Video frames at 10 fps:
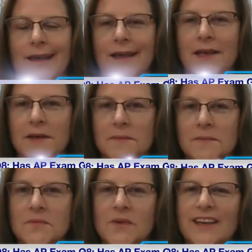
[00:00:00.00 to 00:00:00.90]

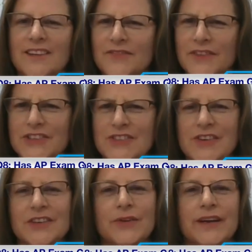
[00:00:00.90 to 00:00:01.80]
When I first
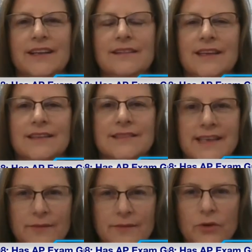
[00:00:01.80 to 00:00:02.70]
started grading, the
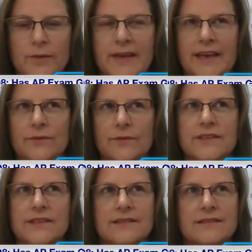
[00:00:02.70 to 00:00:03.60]
exam format
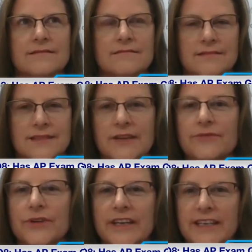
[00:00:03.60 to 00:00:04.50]
was
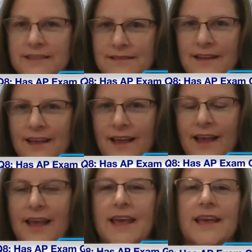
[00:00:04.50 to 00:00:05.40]
different,
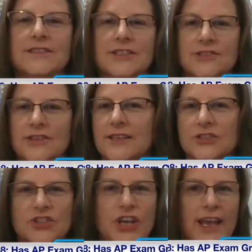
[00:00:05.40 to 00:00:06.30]
and
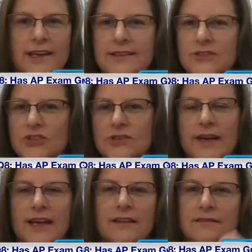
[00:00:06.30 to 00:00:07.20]
it changed
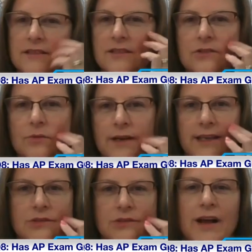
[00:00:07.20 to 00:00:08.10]
around
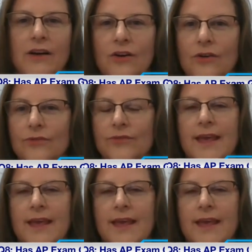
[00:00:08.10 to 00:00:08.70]
2012.